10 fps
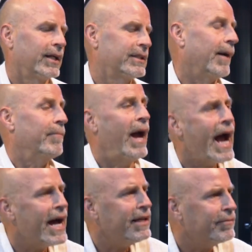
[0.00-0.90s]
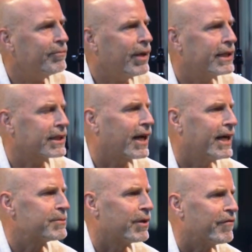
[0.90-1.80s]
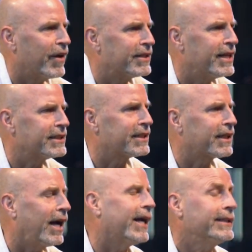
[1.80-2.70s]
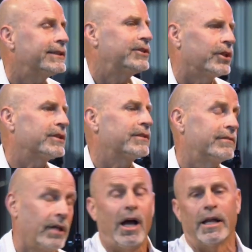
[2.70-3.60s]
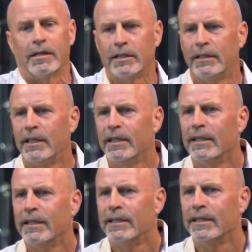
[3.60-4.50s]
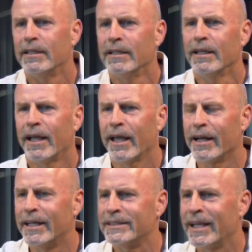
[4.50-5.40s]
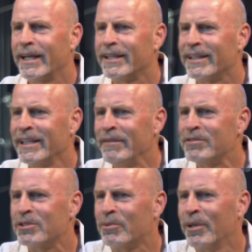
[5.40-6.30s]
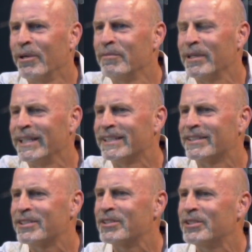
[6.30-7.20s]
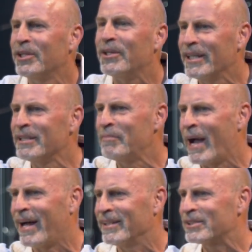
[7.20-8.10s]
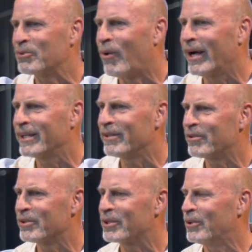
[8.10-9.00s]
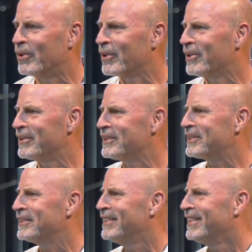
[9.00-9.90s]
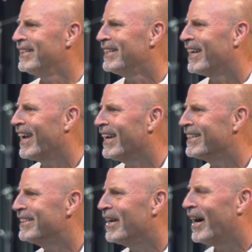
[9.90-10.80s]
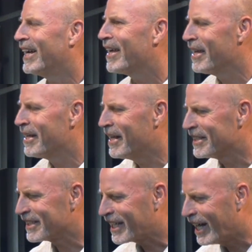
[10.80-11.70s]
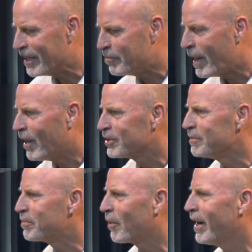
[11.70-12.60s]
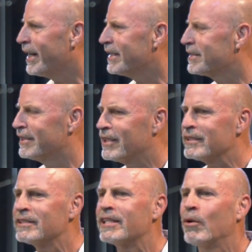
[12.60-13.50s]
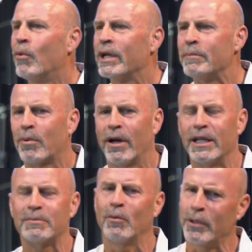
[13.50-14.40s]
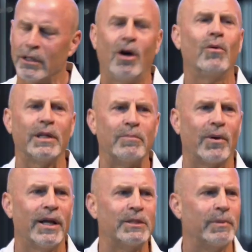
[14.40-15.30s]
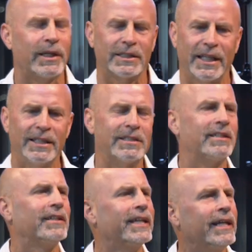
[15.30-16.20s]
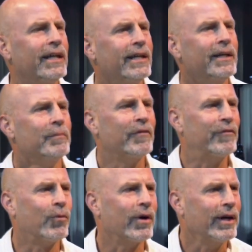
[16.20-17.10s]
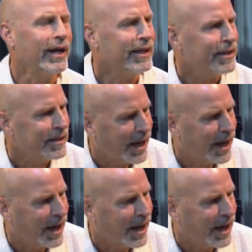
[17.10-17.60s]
God's not mad. Hezekiah's been a fantastic guy. It's just done. And Isaiah leaves the room, and he's still in the palace, walking through the corridors. And Hezekiah bows and prays. And it doesn't say what he prays, but we know what he prays, because instantly, before